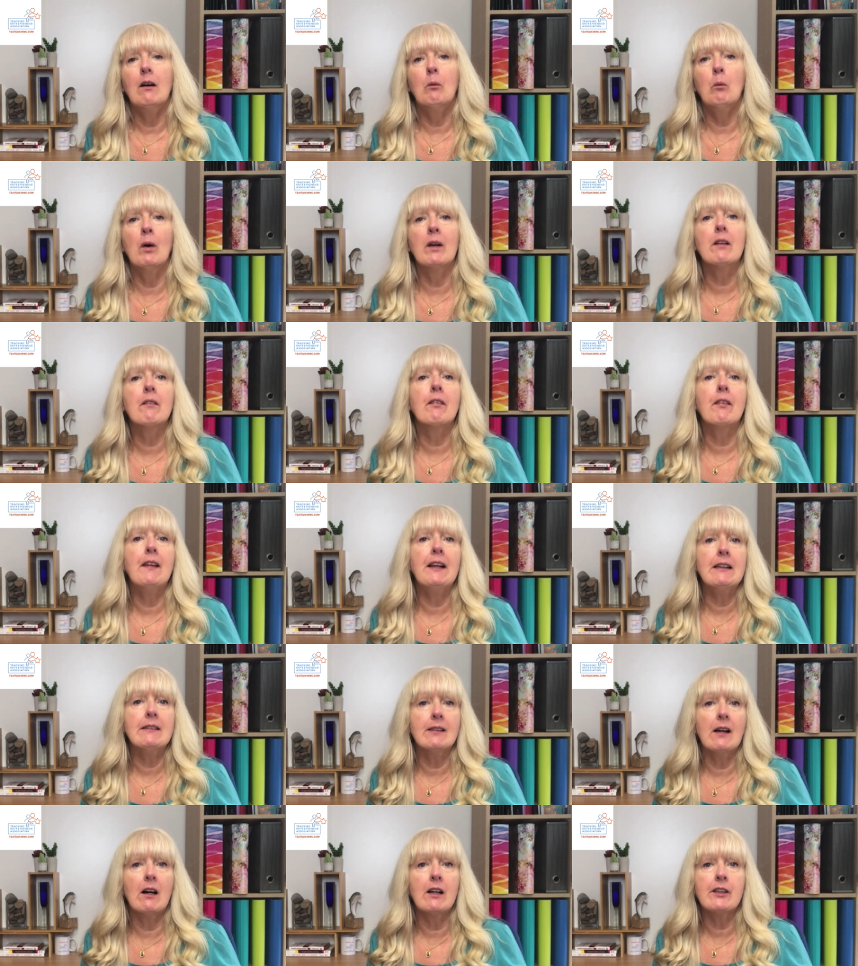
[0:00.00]
One of the
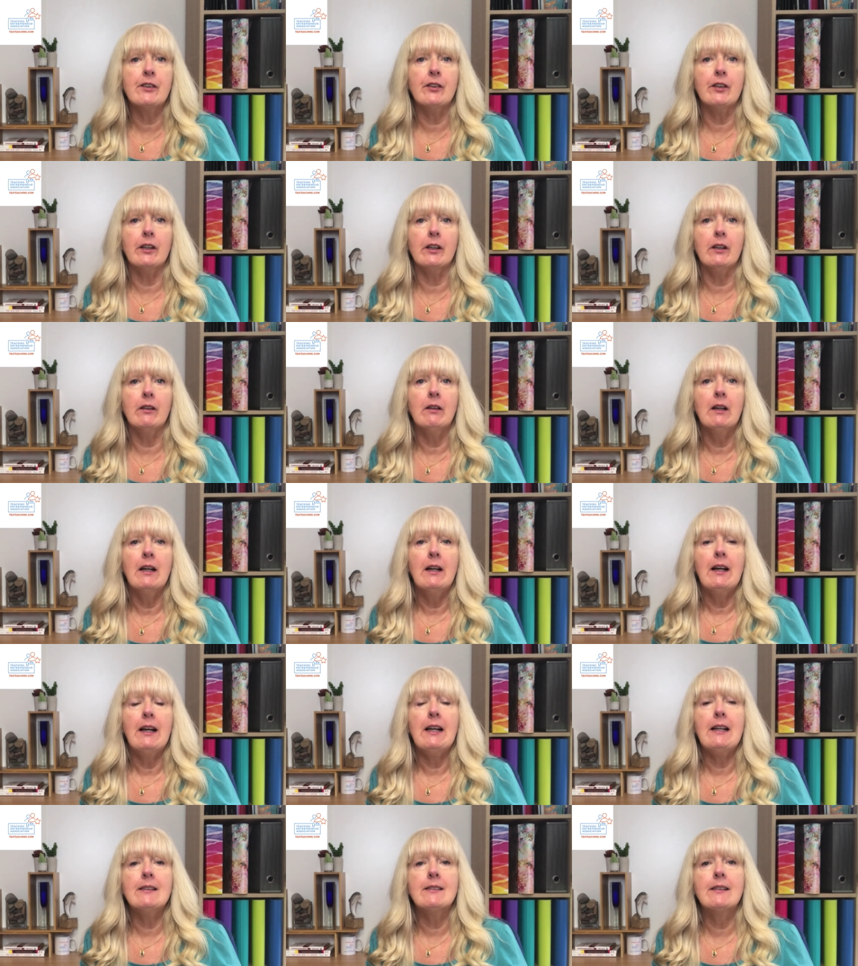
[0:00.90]
things I do
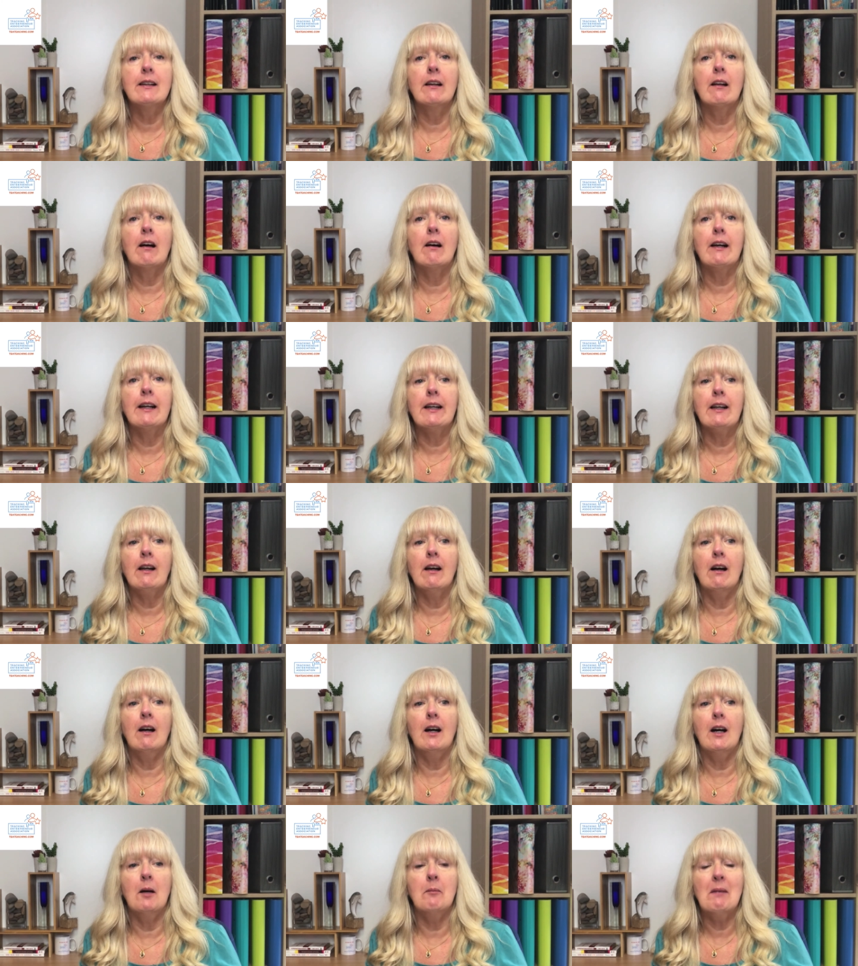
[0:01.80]
is that I
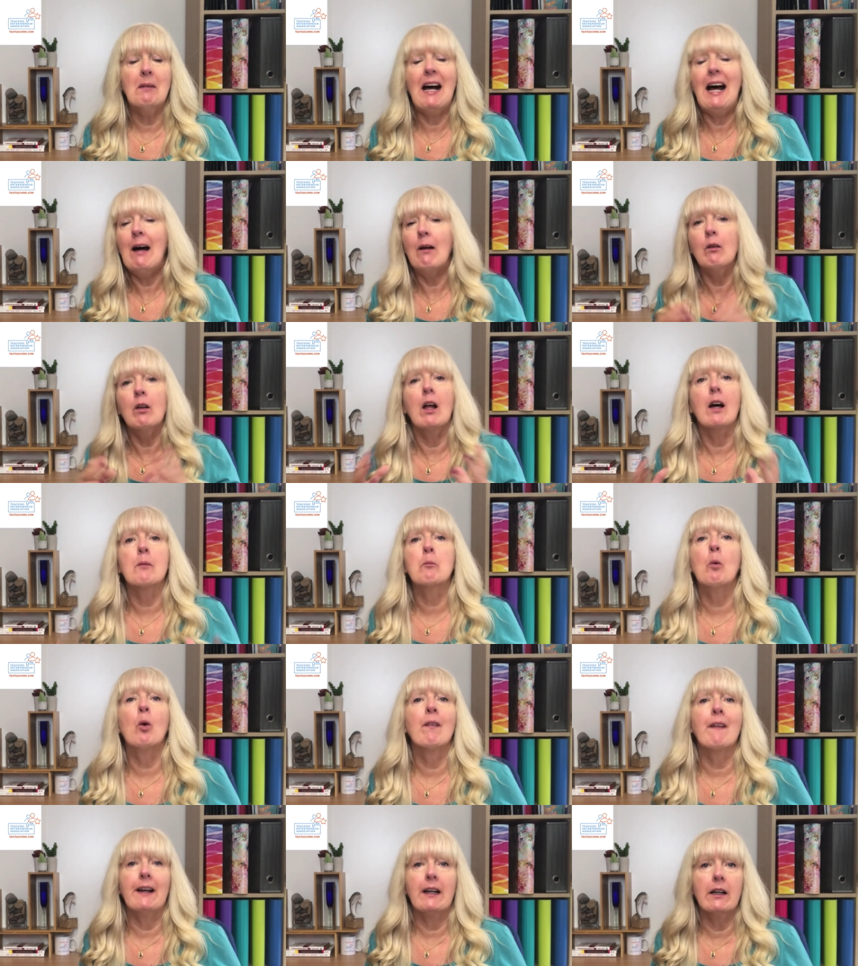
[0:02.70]
um, outline
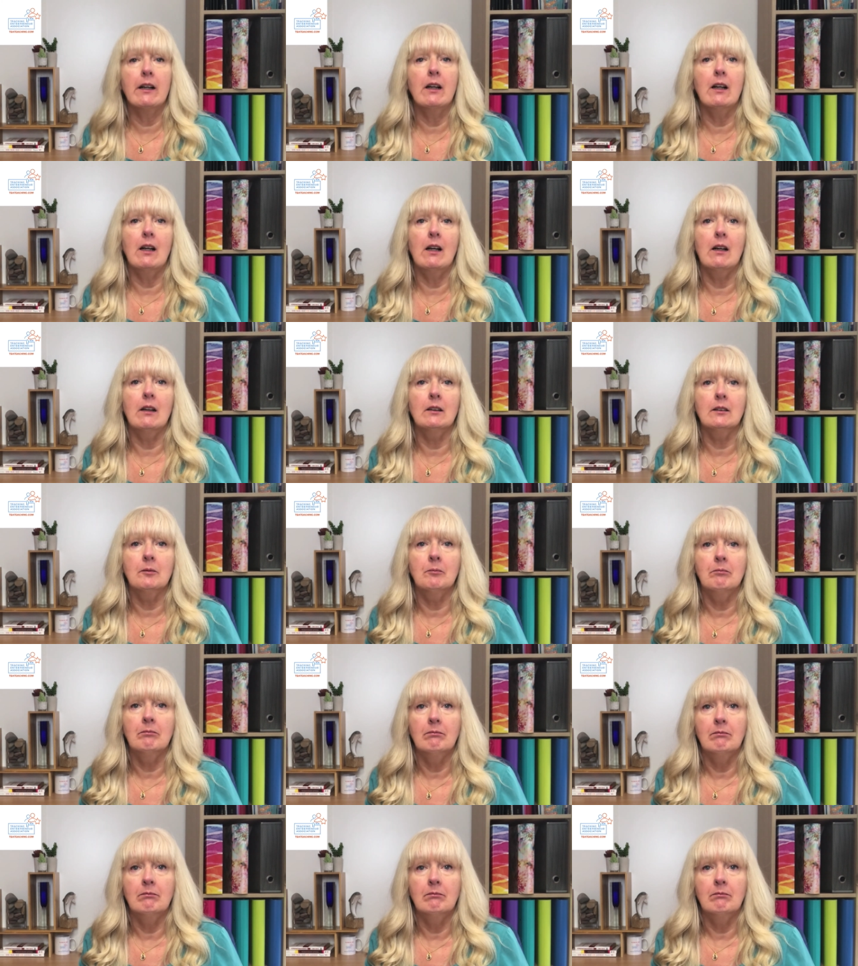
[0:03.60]
what they're going to learn.